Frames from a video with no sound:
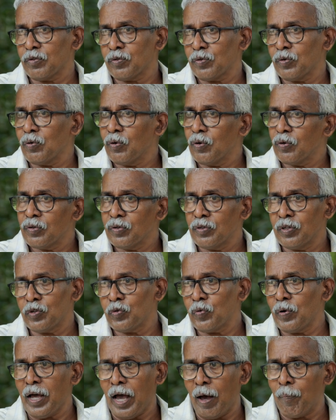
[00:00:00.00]
So this
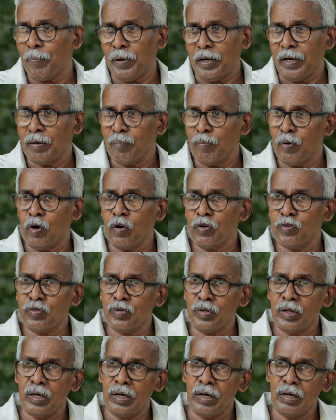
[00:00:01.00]
will happen because
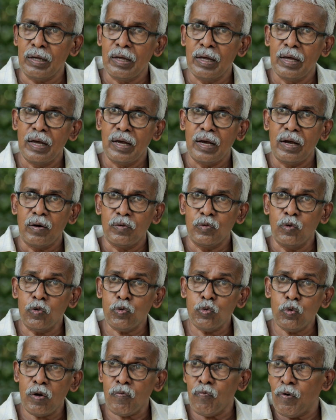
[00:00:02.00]
uh, those
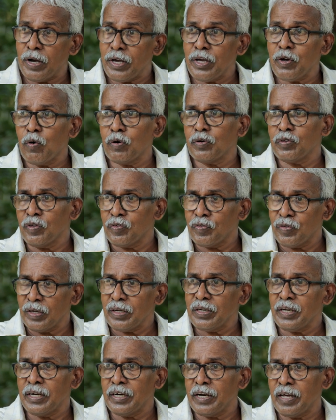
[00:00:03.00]
who are working on this thing
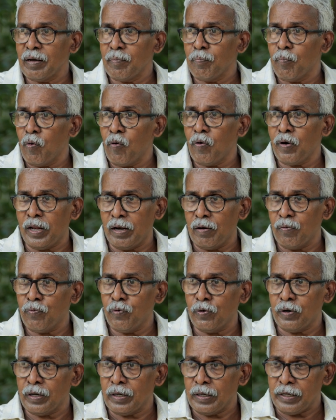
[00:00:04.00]
need a model
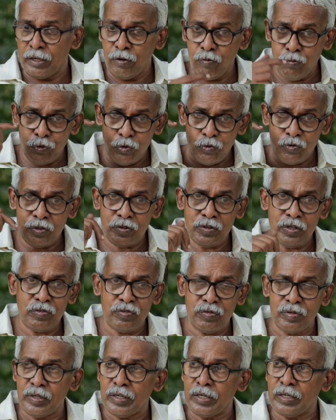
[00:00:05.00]
for uh, infusing this
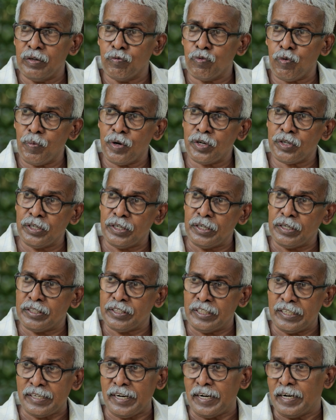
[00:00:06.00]
information in
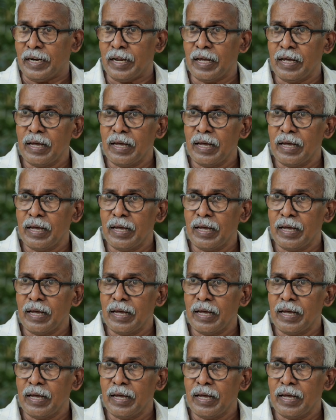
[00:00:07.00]
children.